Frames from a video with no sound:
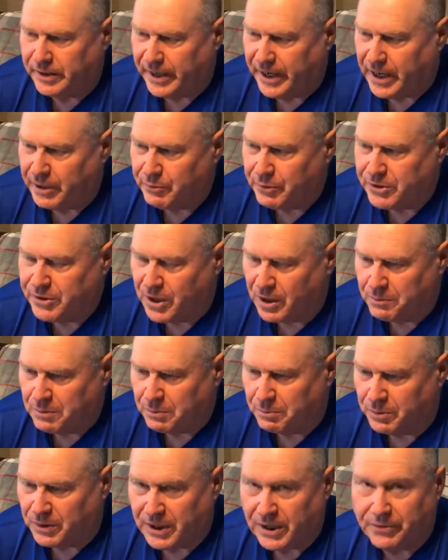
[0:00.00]
a
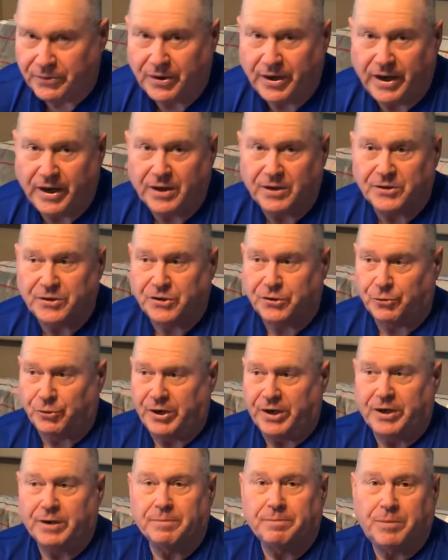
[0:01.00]
retirement plan that has
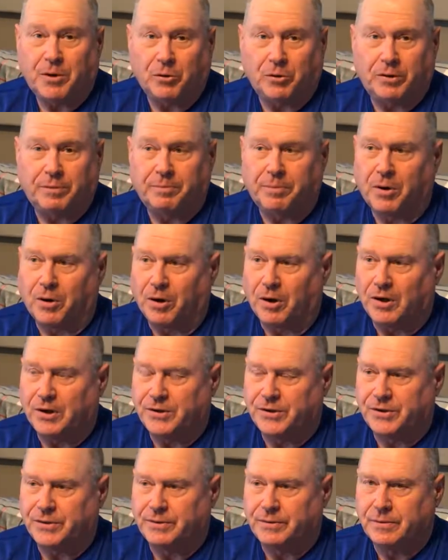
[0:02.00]
3 component
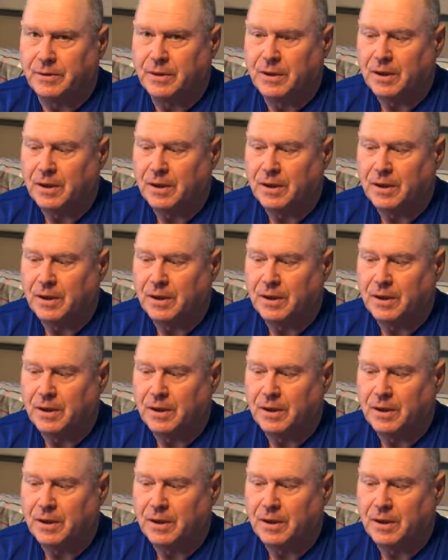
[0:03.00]
parts.